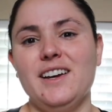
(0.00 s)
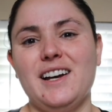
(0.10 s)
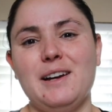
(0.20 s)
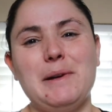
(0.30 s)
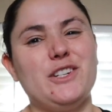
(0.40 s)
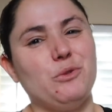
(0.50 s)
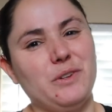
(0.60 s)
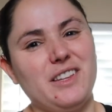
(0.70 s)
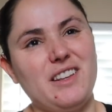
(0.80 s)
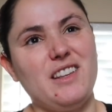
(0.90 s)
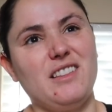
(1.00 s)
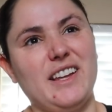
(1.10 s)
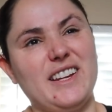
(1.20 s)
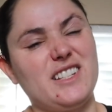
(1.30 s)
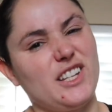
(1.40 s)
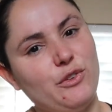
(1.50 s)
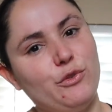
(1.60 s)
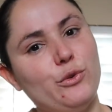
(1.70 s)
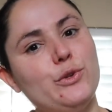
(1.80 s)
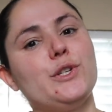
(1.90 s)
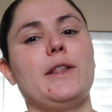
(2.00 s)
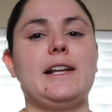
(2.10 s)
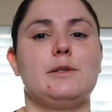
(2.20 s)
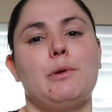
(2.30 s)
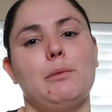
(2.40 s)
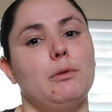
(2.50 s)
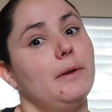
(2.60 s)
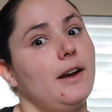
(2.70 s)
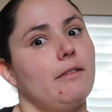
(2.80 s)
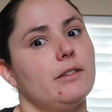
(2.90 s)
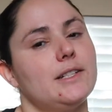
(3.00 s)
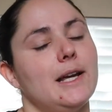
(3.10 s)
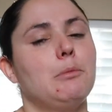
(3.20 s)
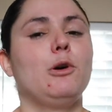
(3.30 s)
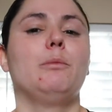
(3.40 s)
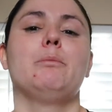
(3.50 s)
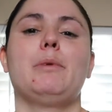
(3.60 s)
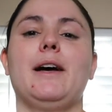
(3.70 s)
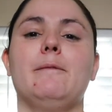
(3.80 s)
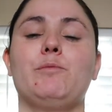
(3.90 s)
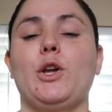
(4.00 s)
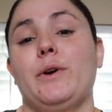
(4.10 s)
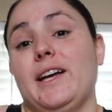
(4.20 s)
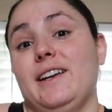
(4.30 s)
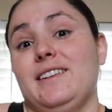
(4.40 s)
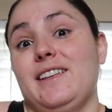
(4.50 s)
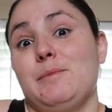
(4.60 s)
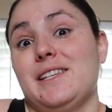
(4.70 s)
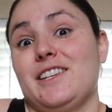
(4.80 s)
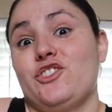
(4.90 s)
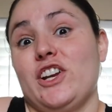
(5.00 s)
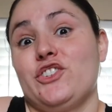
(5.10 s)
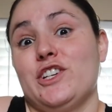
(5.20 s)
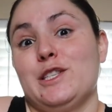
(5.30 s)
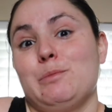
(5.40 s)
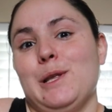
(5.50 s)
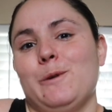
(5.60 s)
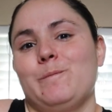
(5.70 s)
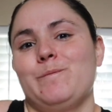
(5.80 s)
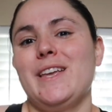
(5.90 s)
Um, I don't really eat like seafood, so that's probably off the table, but go ahead and give me suggestions below.